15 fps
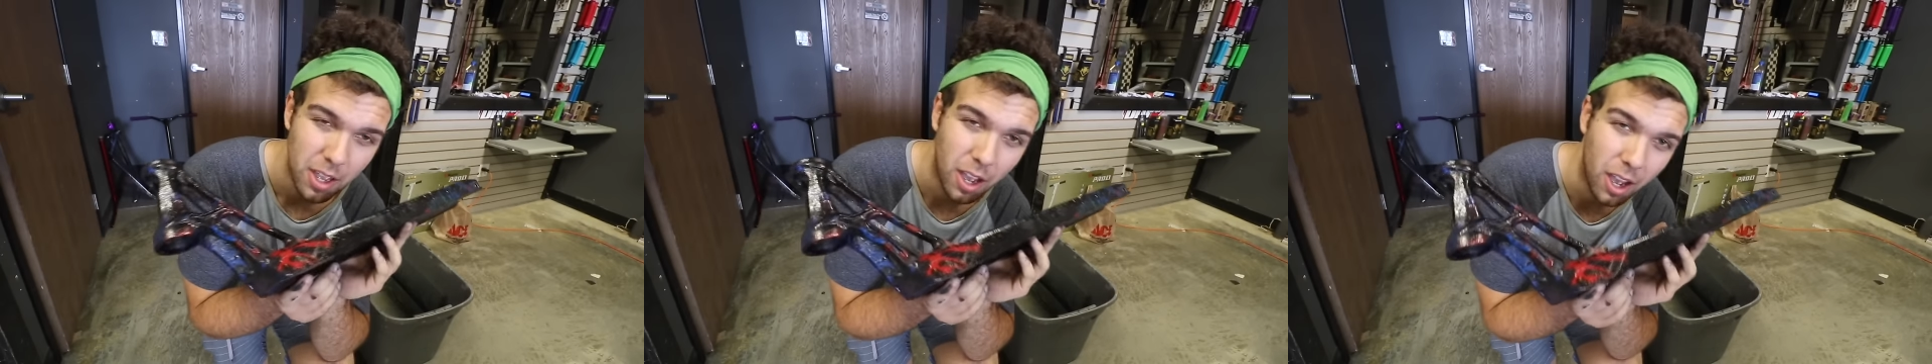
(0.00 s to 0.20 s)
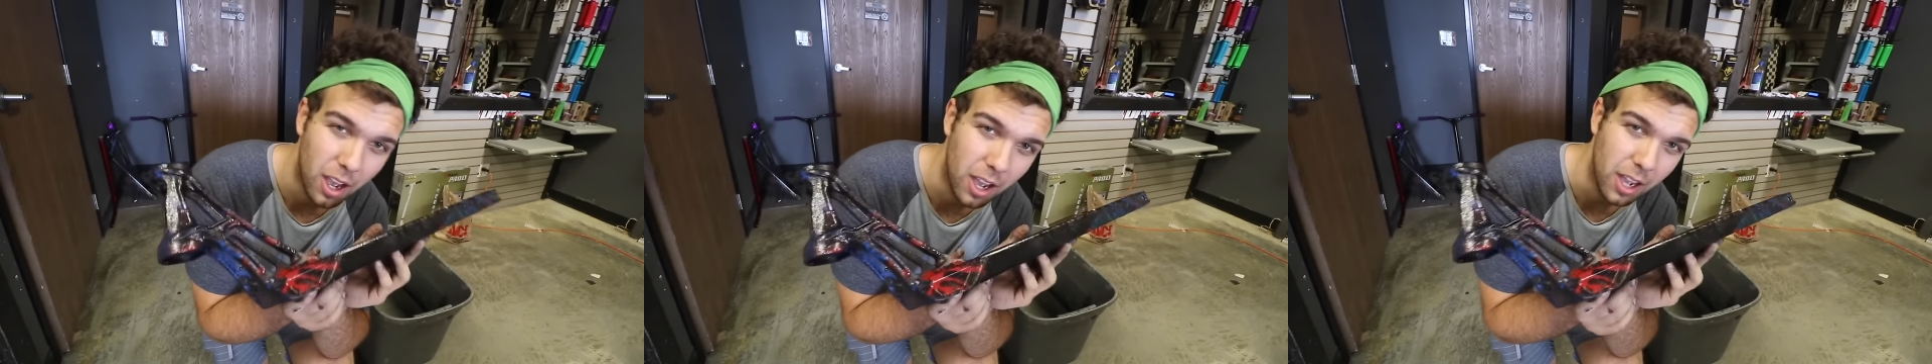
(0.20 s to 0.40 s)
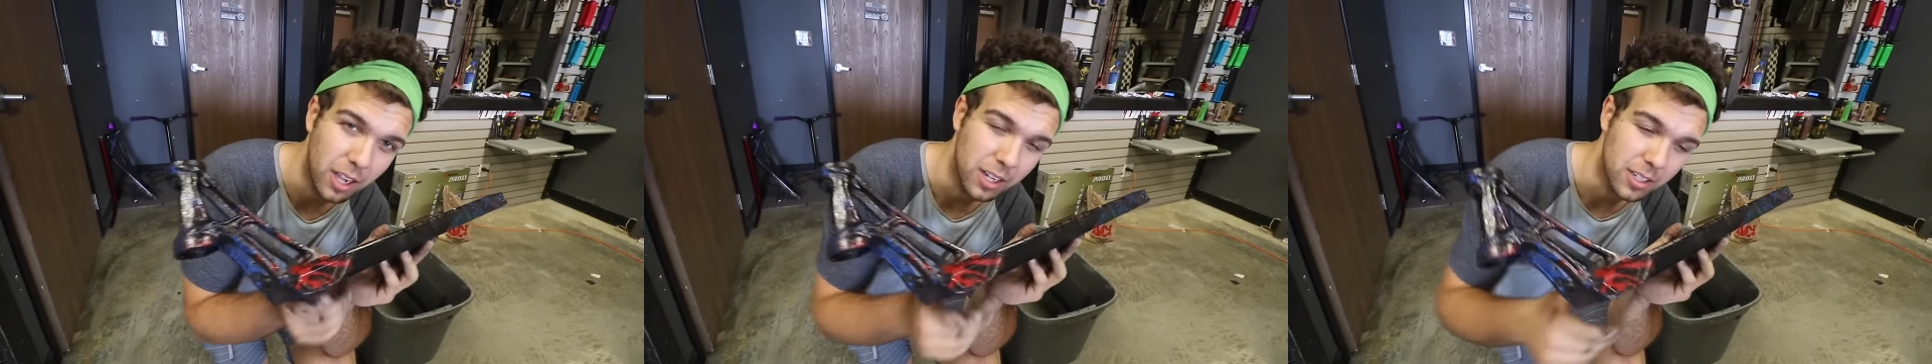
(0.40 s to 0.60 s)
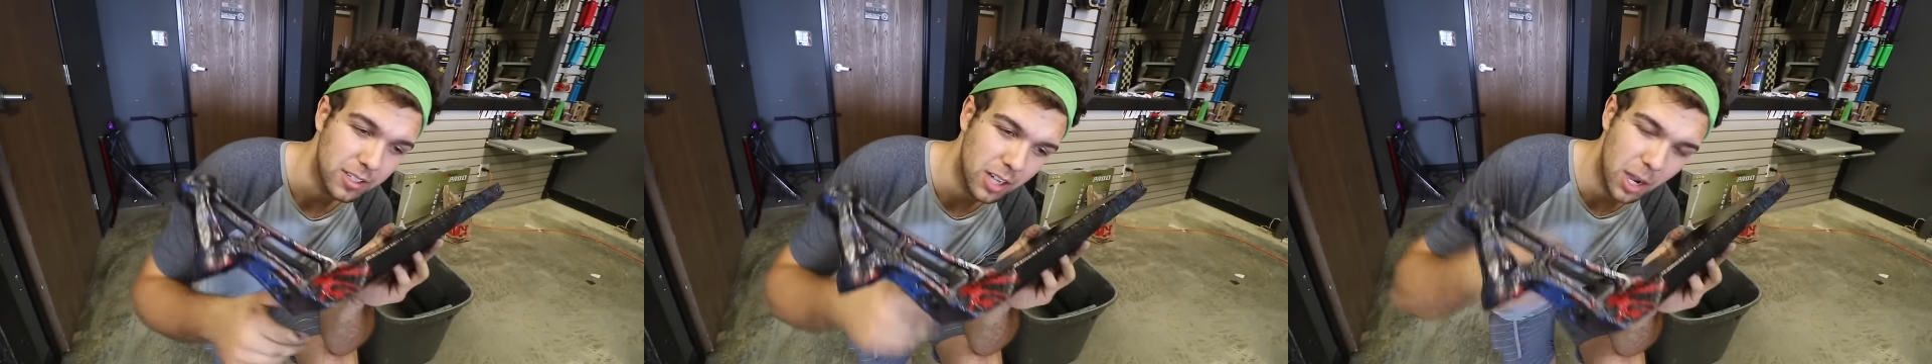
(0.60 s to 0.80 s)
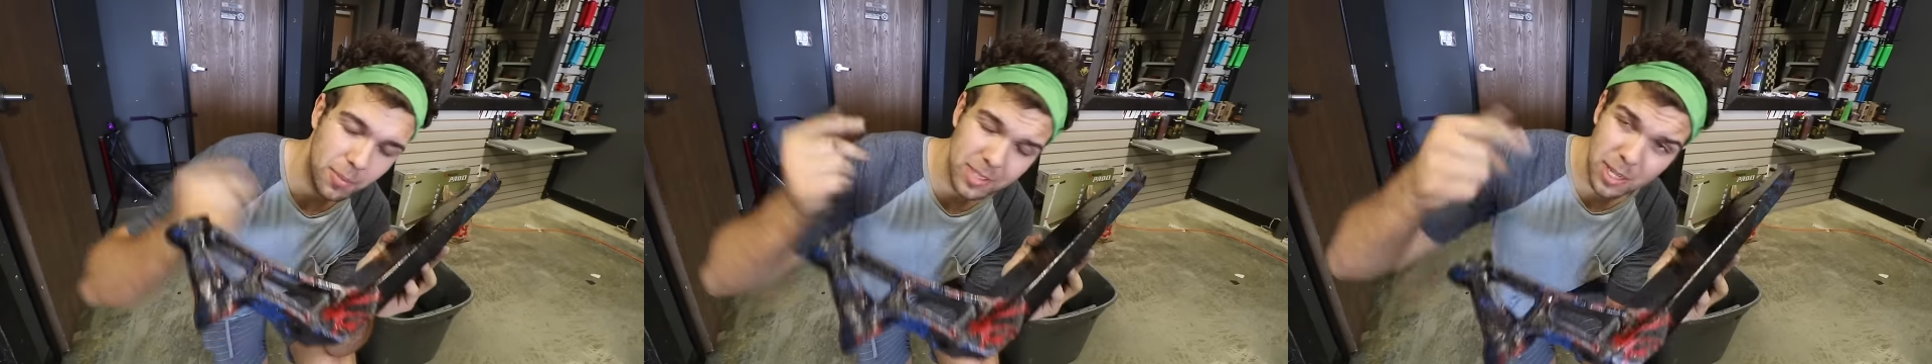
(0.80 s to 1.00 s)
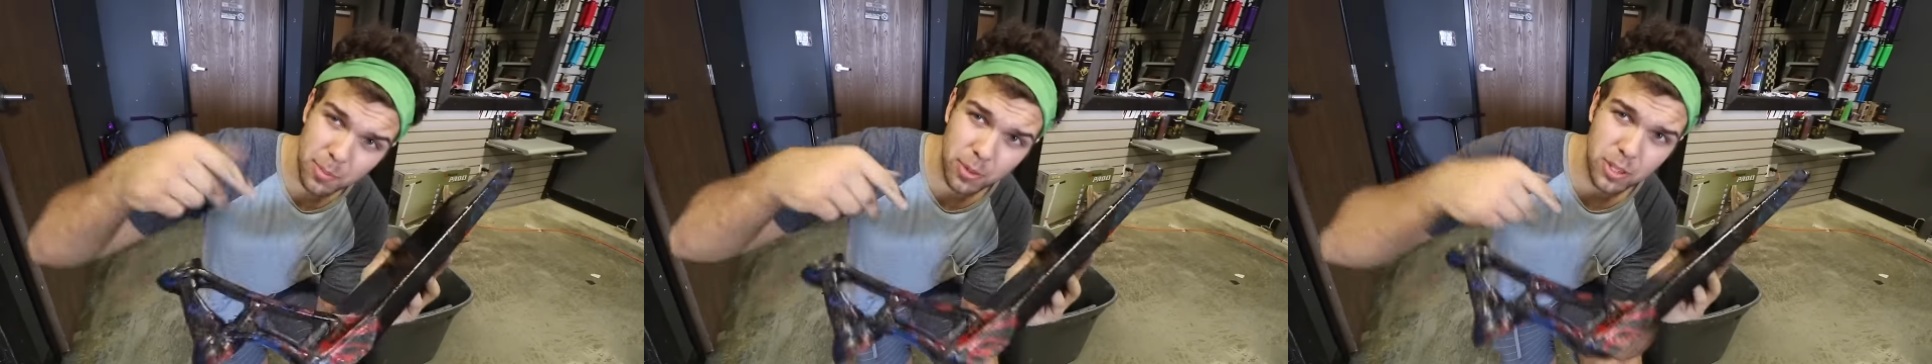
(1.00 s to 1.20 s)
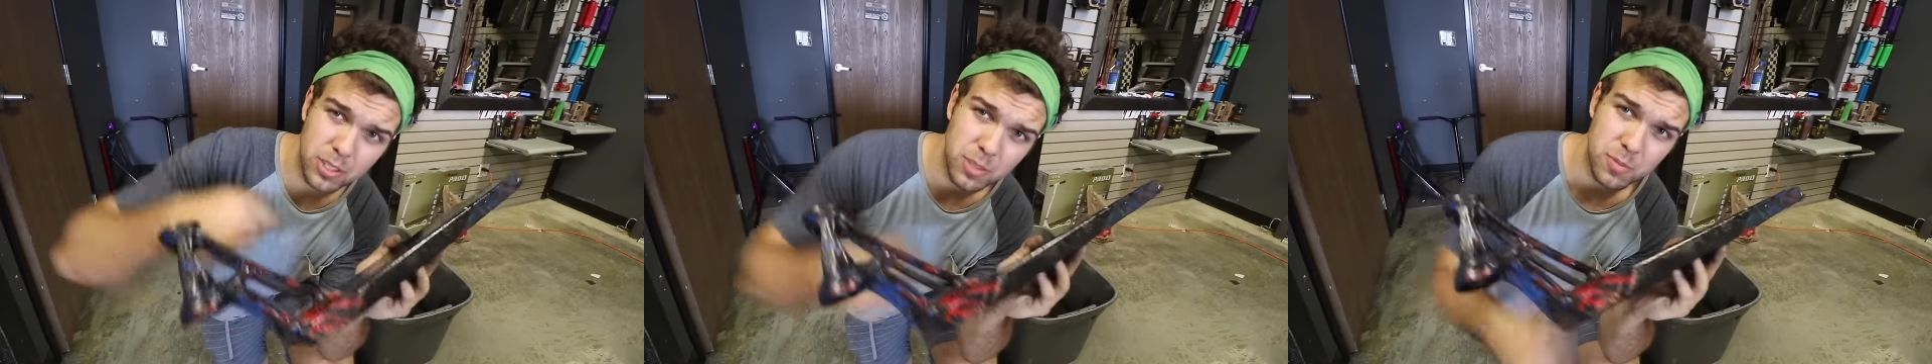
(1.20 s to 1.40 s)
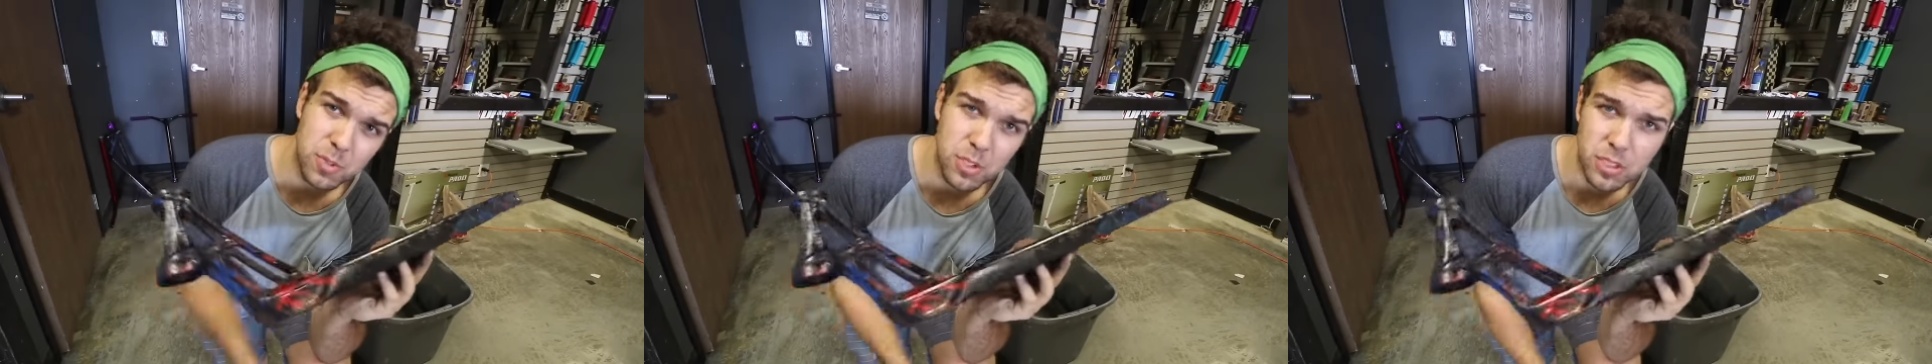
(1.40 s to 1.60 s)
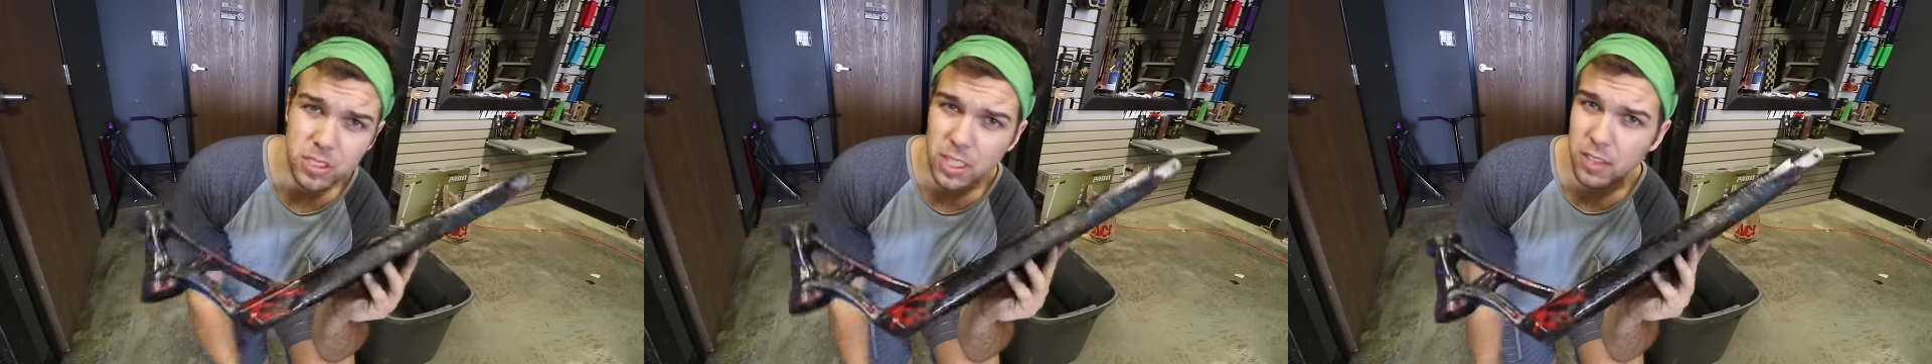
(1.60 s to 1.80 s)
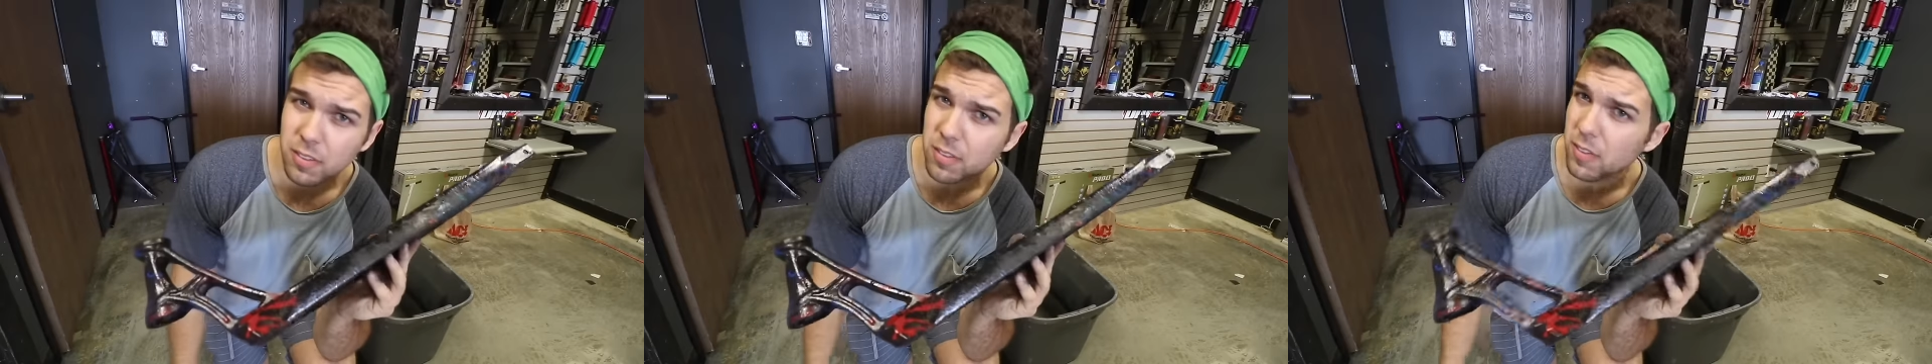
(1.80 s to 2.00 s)
Uh, comment down below some new
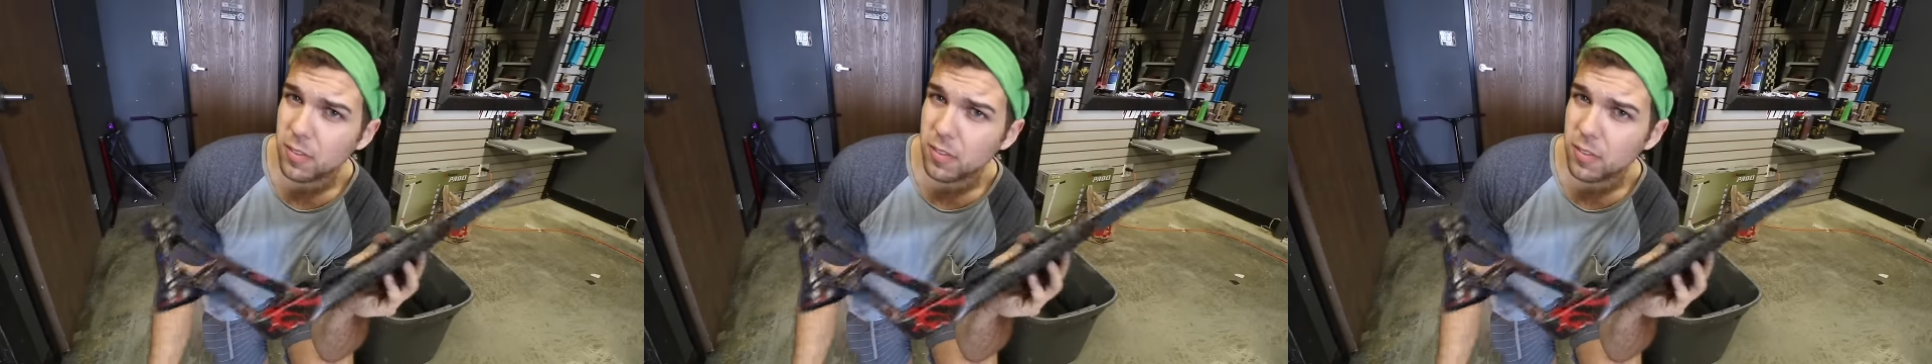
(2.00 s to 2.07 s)
stuff